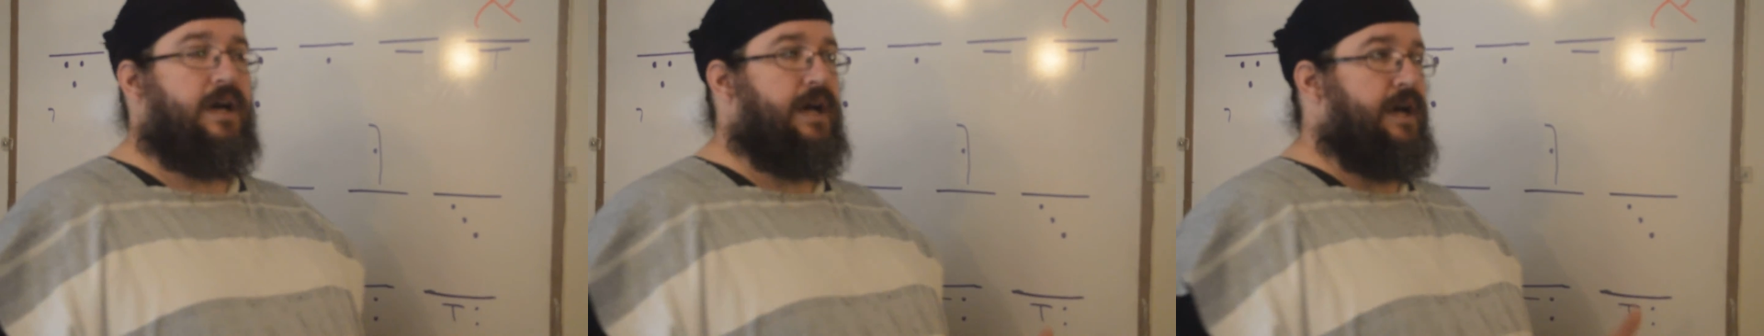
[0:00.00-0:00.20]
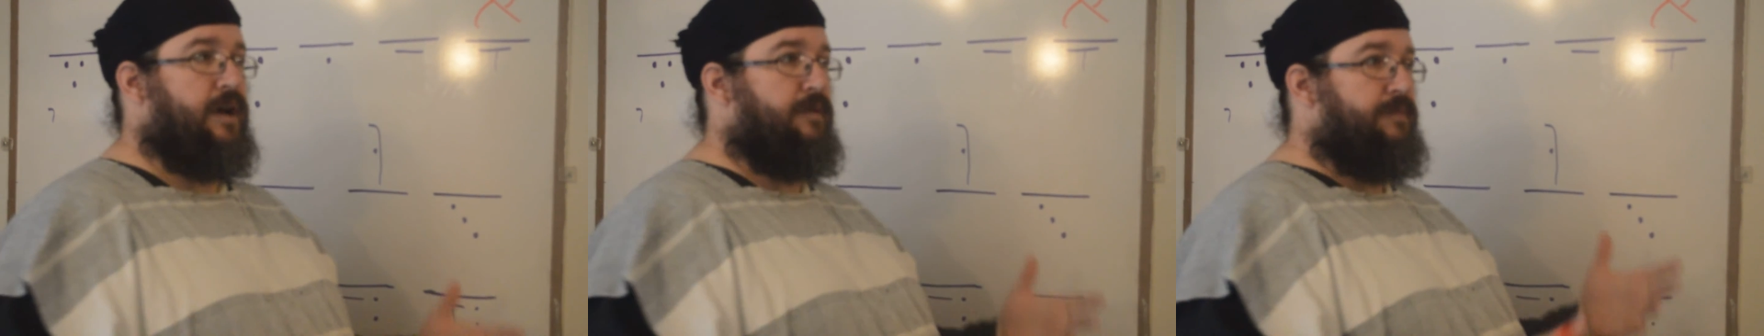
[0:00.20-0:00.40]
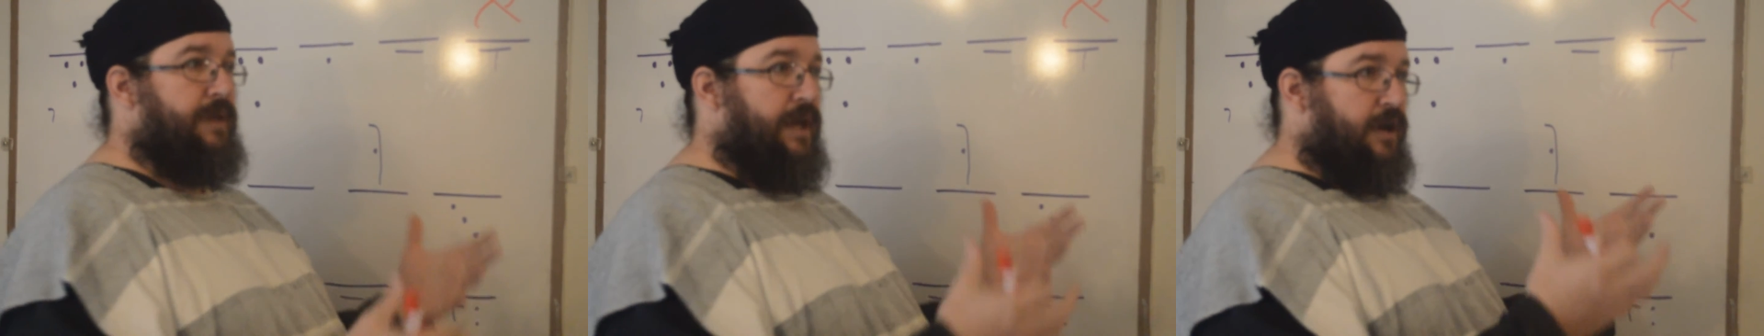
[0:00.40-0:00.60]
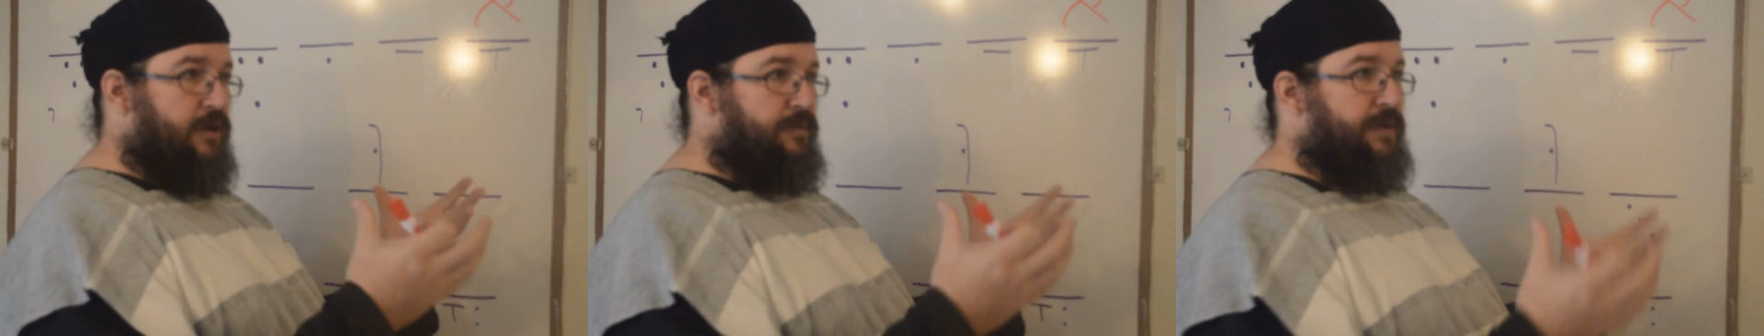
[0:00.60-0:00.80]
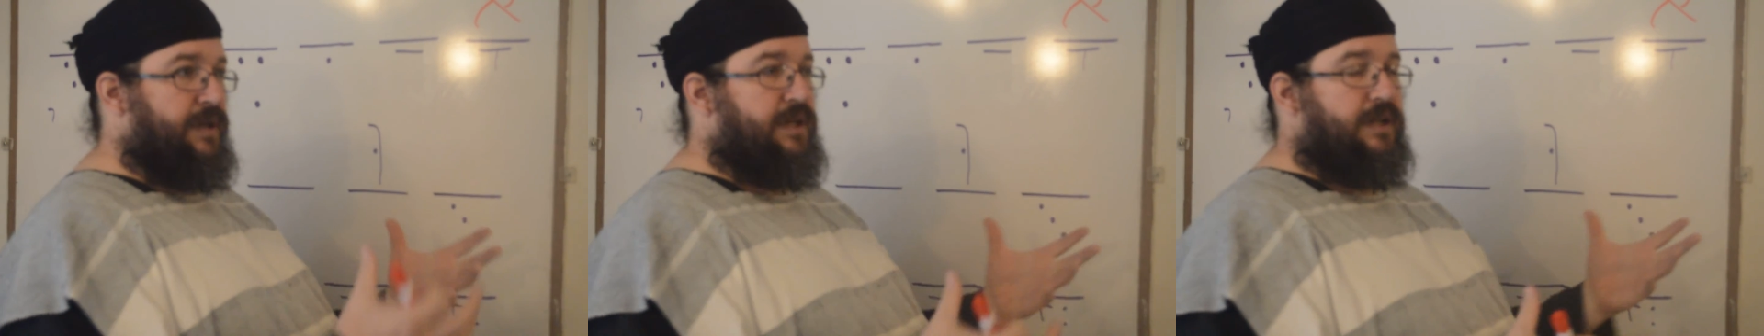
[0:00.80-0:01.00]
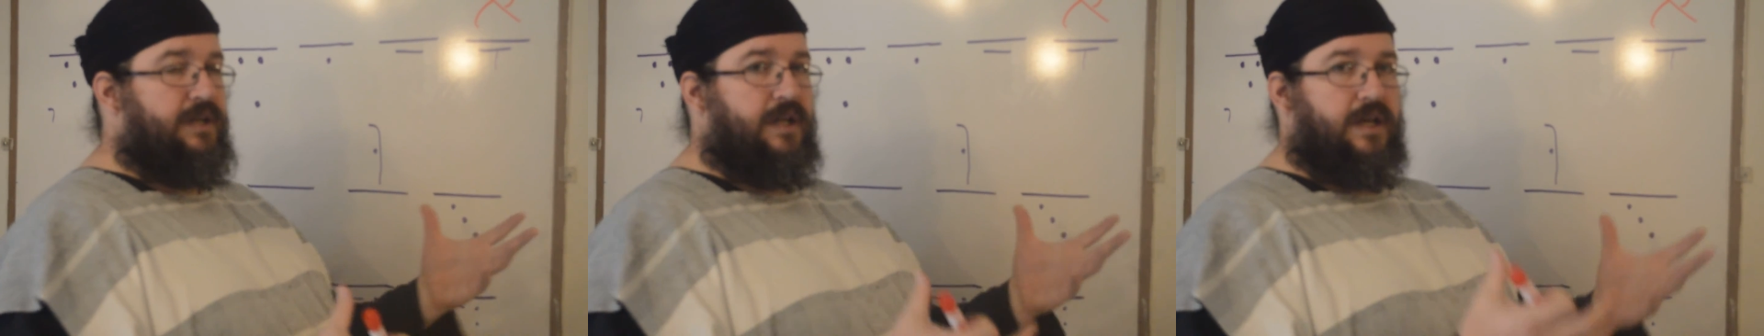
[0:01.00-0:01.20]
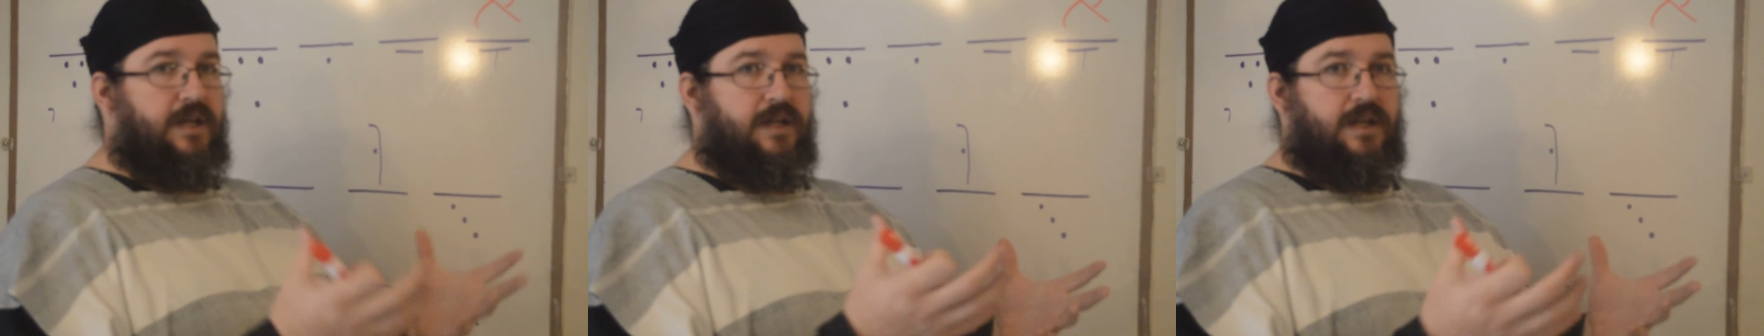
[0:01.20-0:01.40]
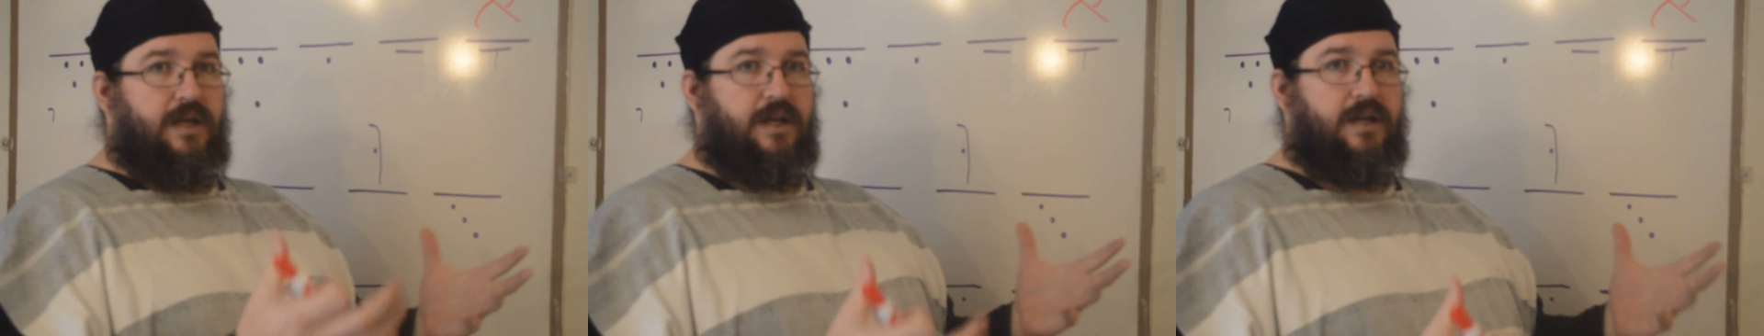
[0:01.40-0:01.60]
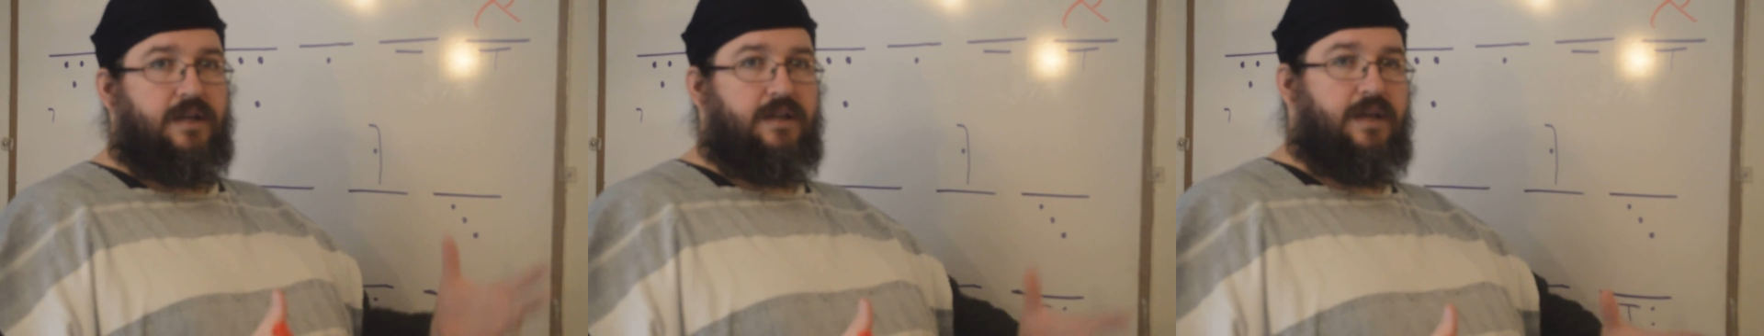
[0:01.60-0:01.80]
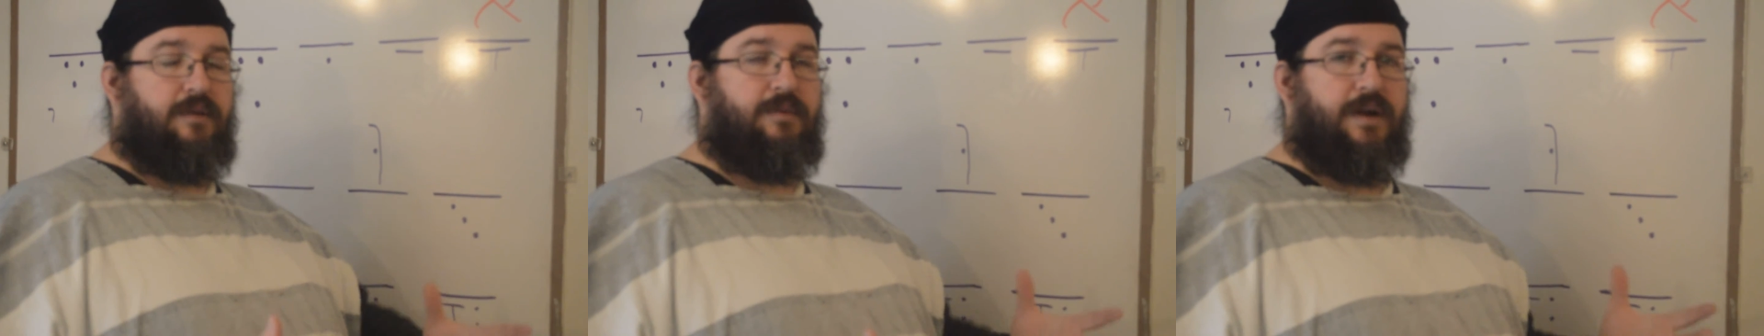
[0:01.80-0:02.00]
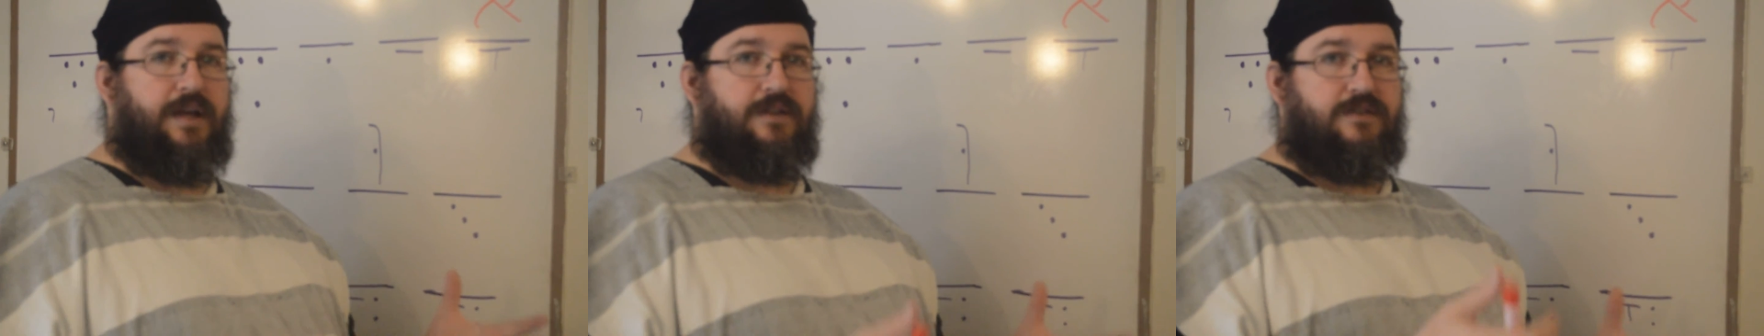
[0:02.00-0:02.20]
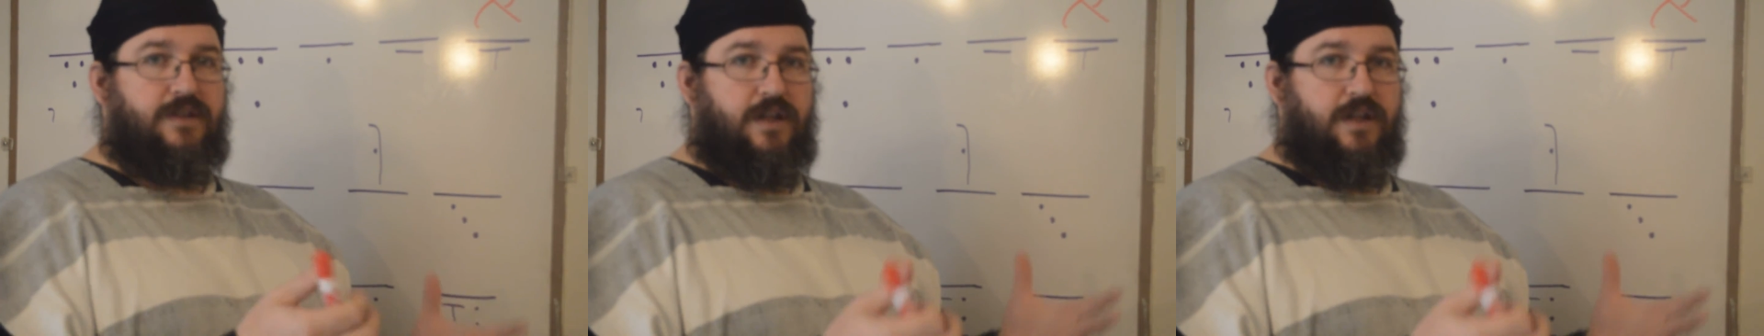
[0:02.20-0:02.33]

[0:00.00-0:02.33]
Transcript: Arabic and Yemenites,